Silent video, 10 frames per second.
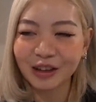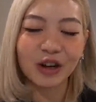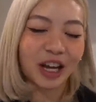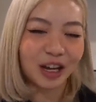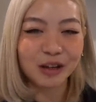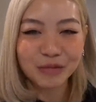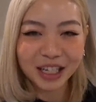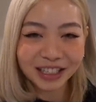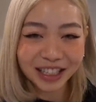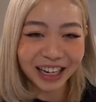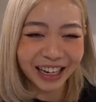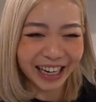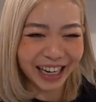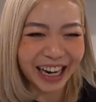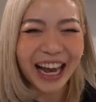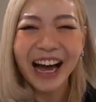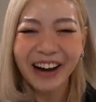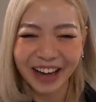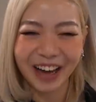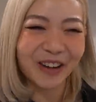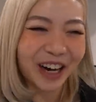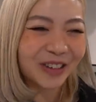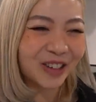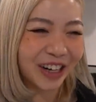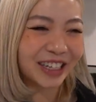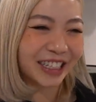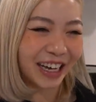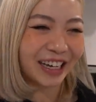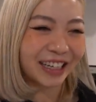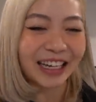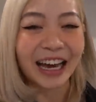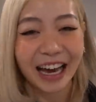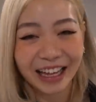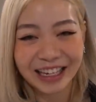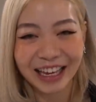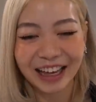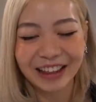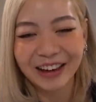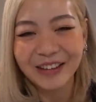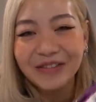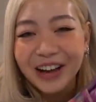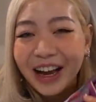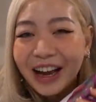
Okay, it means okay, what I'm trying to say is I had to get them.